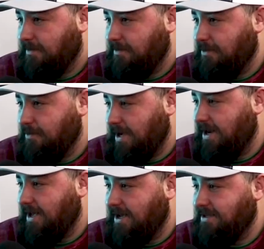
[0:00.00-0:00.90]
You had
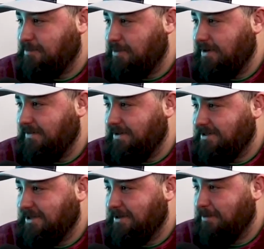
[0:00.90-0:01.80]
asked
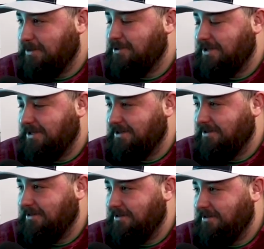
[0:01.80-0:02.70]
previously what she
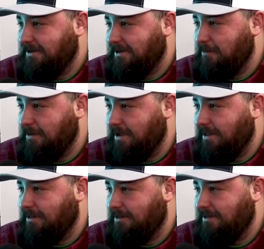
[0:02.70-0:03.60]
killed her with,